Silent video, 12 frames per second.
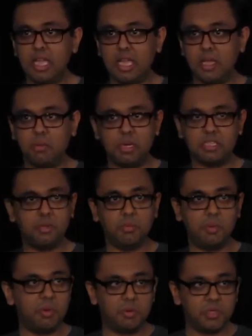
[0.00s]
it wasn't
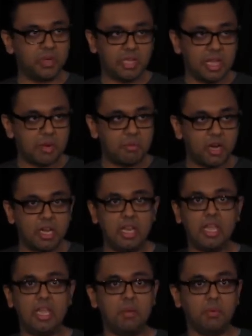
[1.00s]
when we were doing a lot of
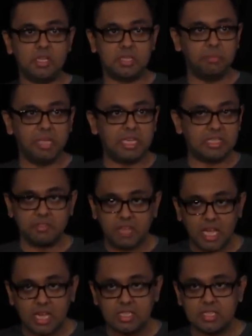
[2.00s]
marketing. It wasn't because of
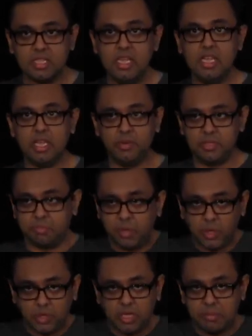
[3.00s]
us. It was
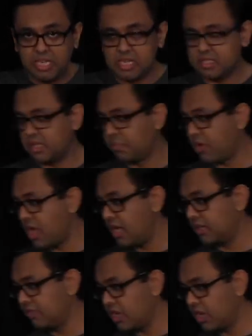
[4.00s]
purely because of the
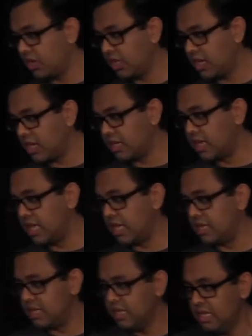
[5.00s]
product very early on.
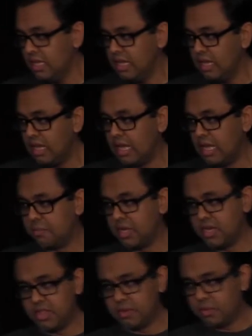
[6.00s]
And
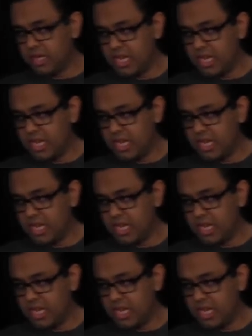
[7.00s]
another one